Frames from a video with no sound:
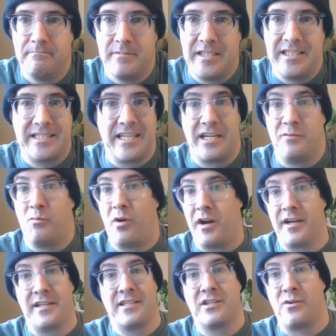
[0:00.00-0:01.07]
He said he
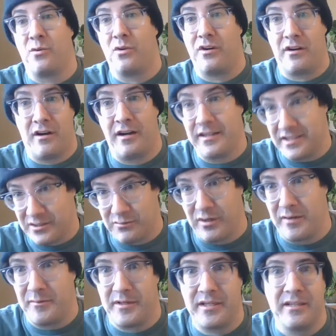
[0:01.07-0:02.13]
wanted to score on
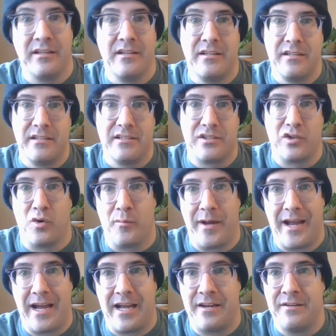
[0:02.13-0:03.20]
Swayman so
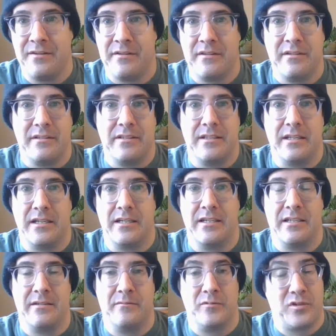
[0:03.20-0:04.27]
bad.
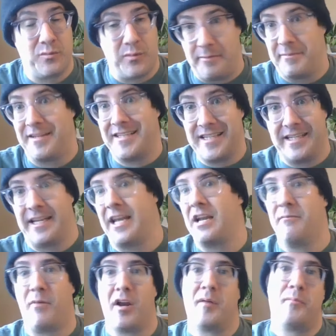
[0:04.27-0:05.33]
Swayman did get
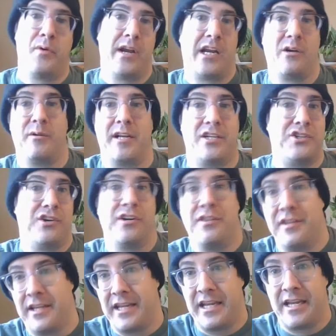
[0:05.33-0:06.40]
him on a breakaway during
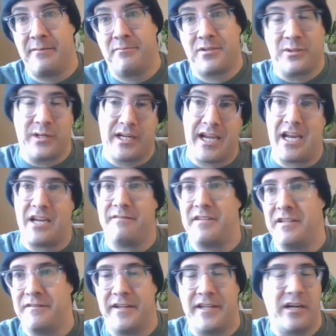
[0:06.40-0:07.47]
the game, so it kind of
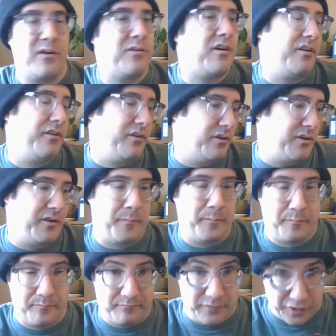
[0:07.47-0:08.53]
evened out, although the
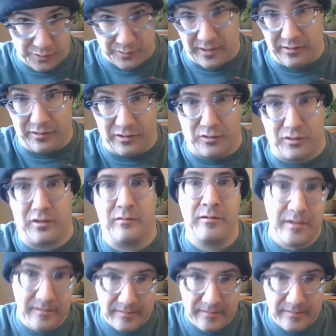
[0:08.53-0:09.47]
shootout goal